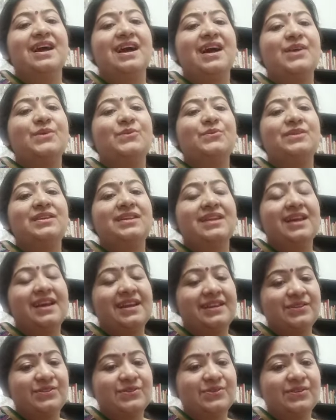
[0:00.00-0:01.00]
I would
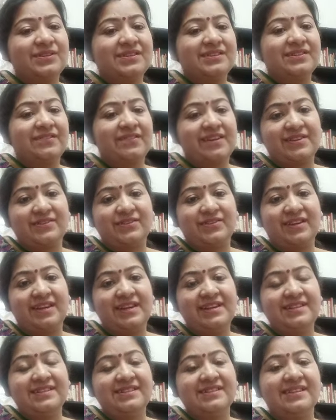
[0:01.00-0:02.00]
like to
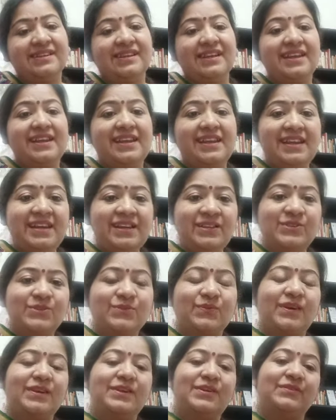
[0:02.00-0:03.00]
congratulate
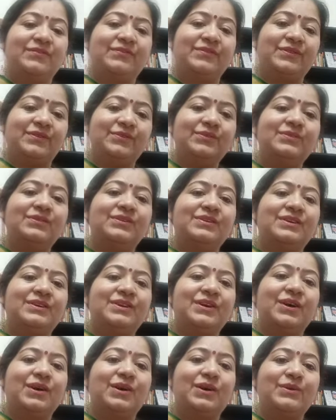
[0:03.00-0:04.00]
each one of you
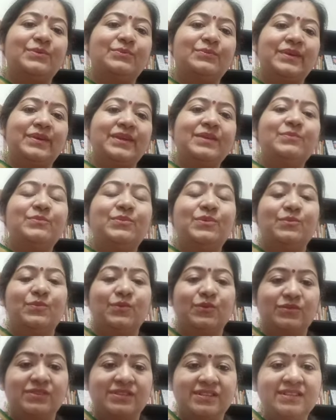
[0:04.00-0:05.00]
on being
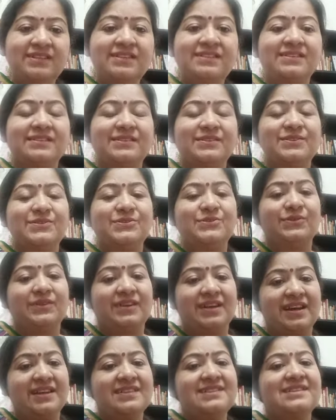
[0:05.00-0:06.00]
promoted to
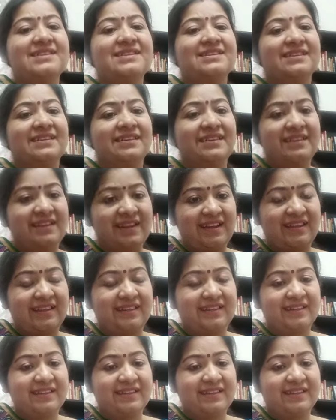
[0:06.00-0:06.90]
class 9th.